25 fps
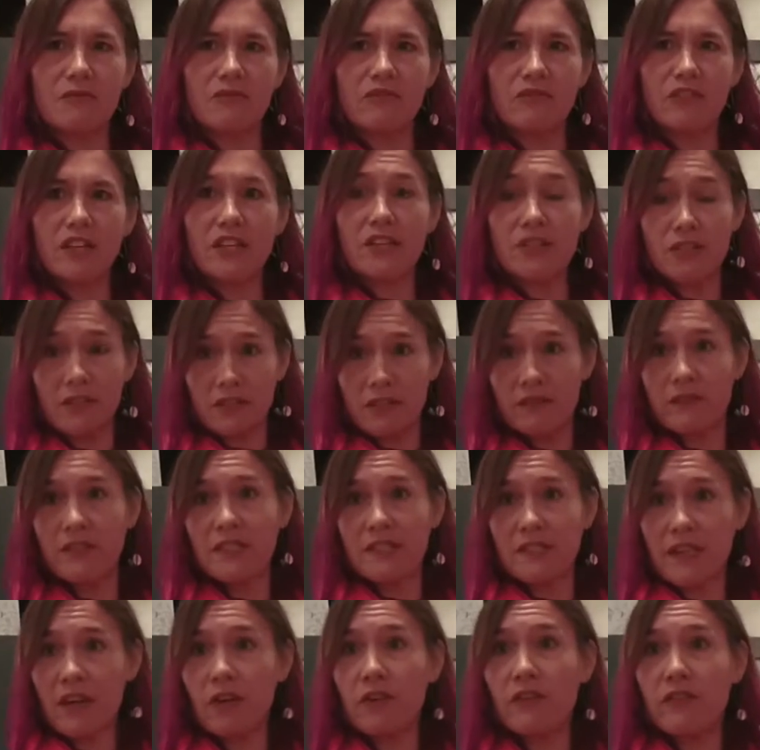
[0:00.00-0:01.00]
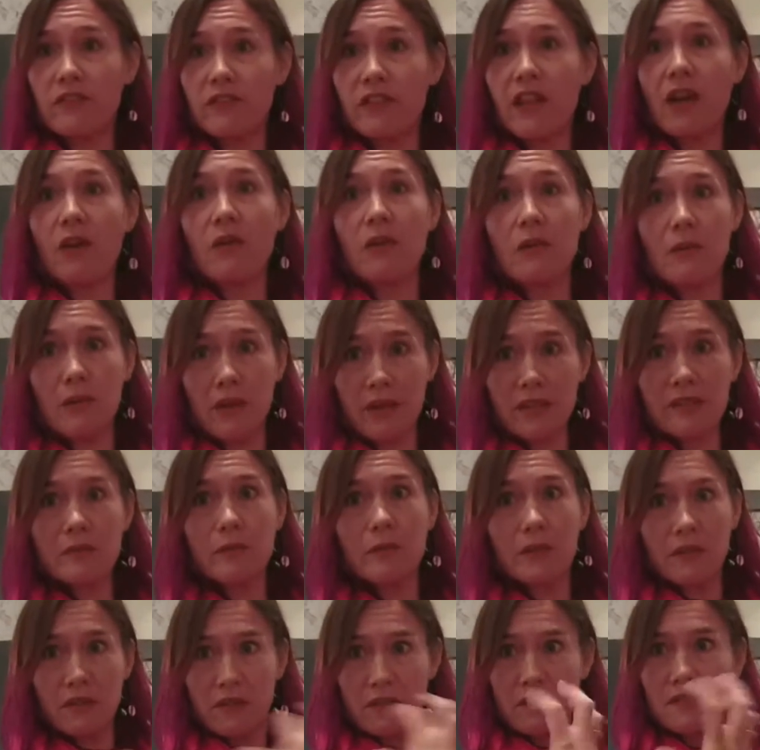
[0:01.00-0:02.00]
reflection of this hairy flower wasp,
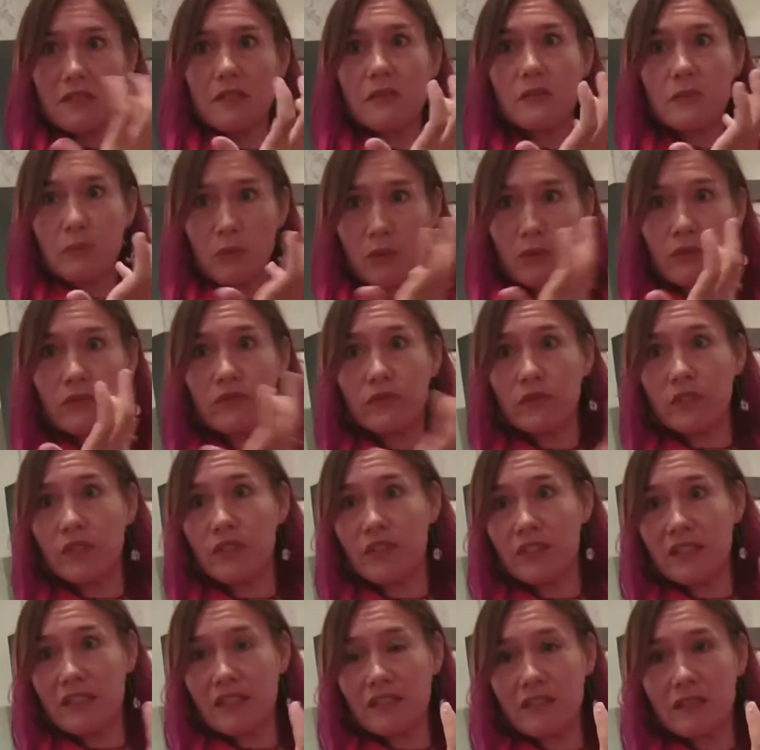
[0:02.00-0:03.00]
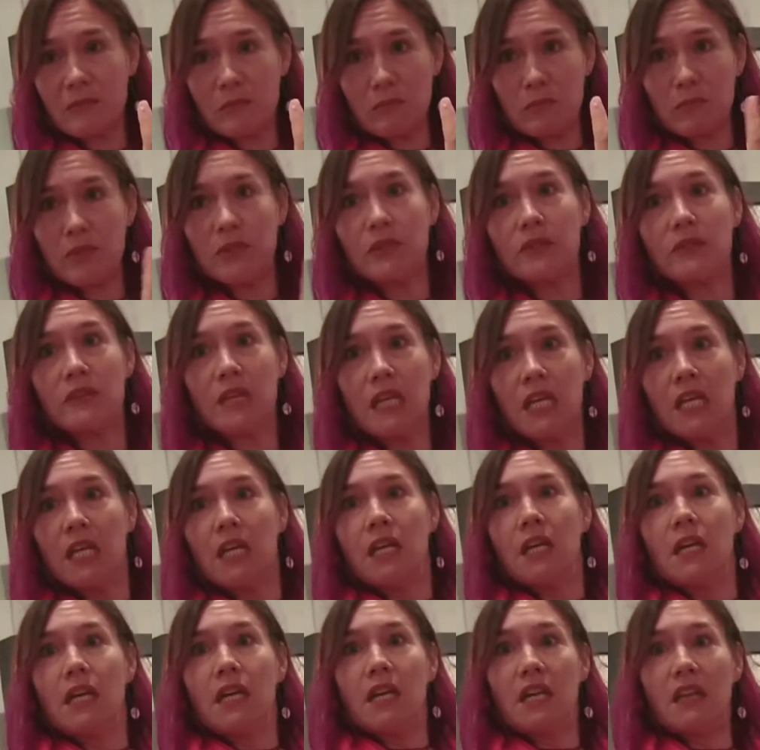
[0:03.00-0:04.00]
but just this beautiful iridescent blue.
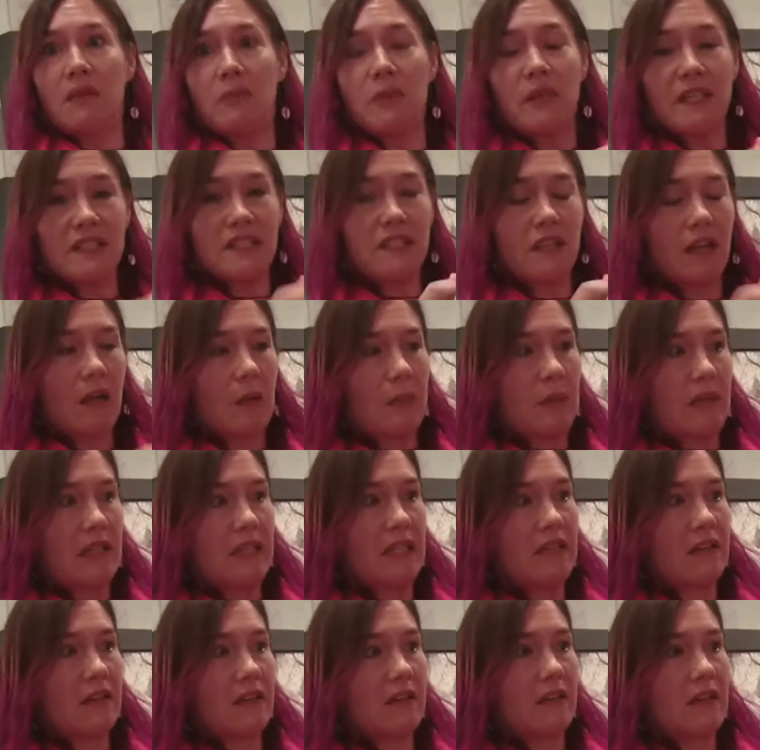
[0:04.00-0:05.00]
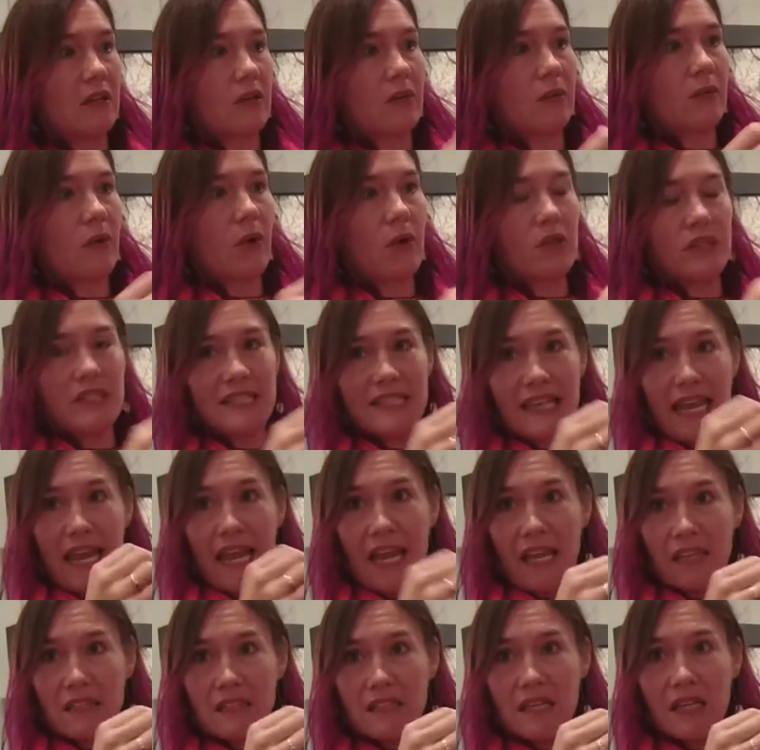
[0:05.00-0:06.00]
And I picked it up, and the, there, all these
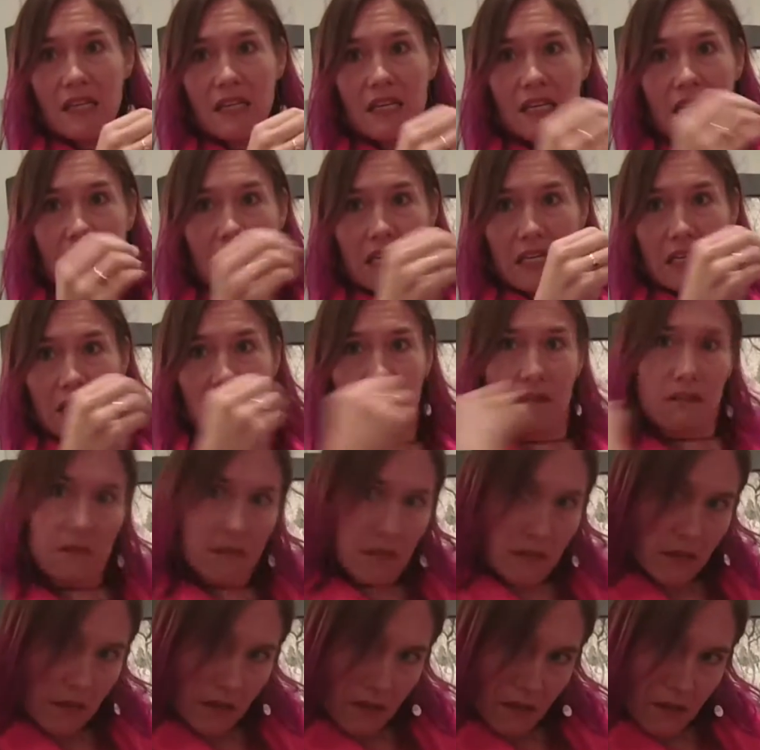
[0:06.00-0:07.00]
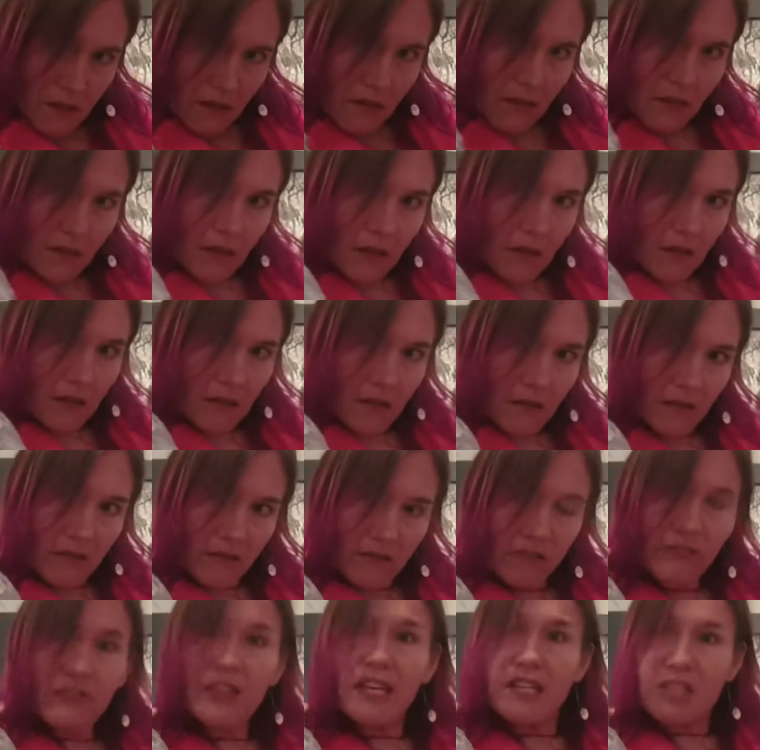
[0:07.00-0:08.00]
ants had eaten the
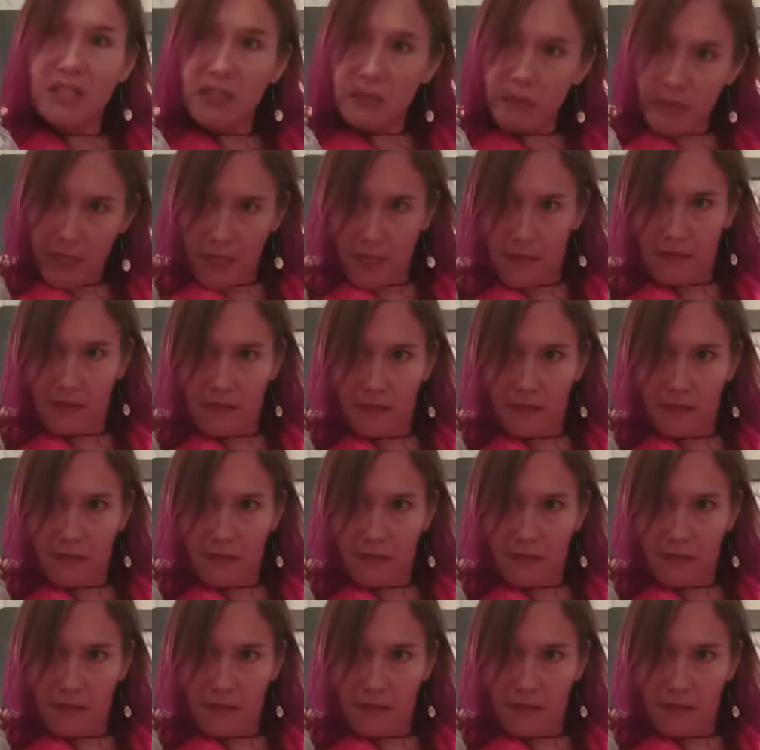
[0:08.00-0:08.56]
fleshy bit.